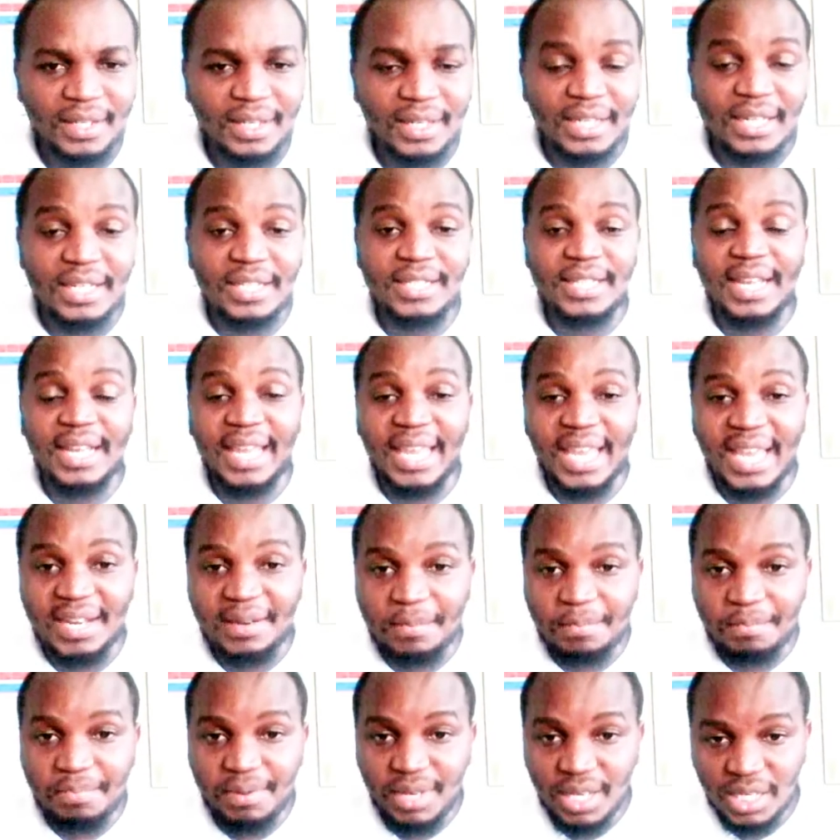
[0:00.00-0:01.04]
it
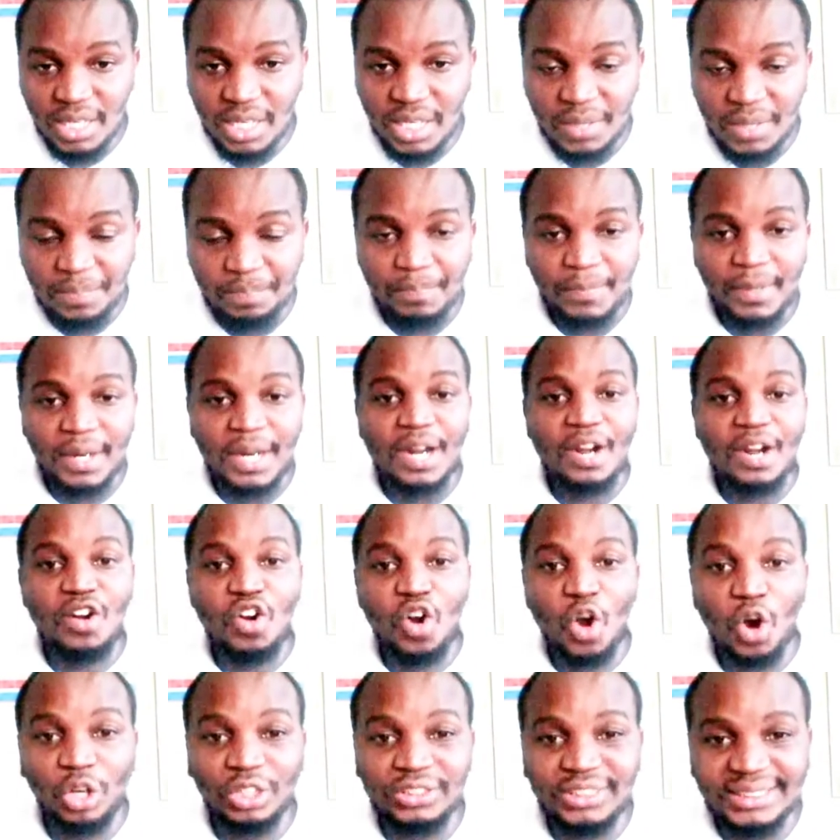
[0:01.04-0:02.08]
can be
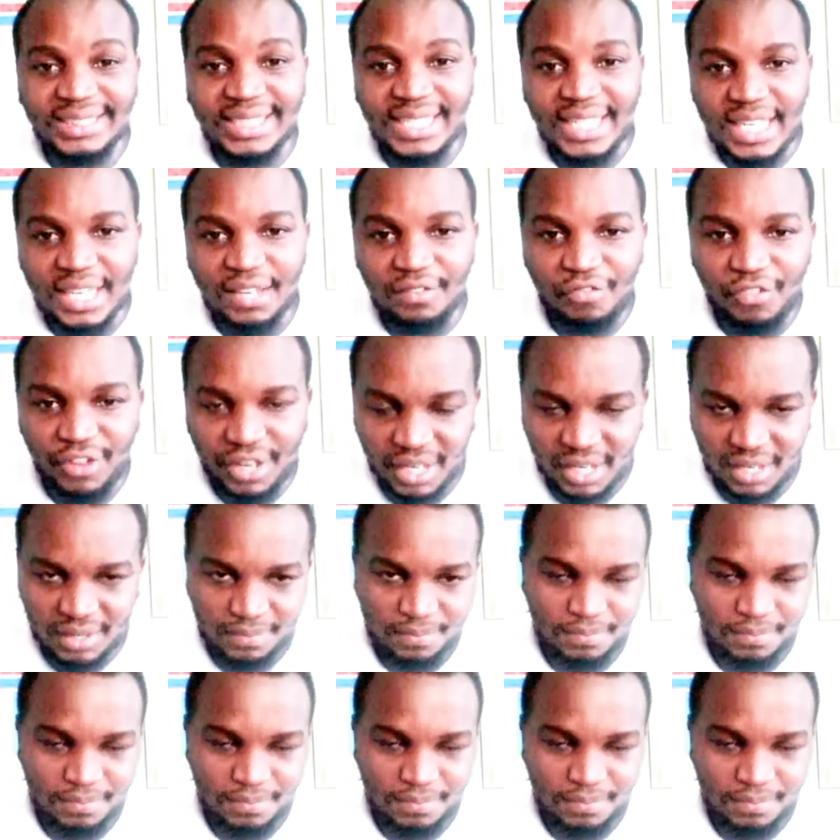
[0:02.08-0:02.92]
not giving.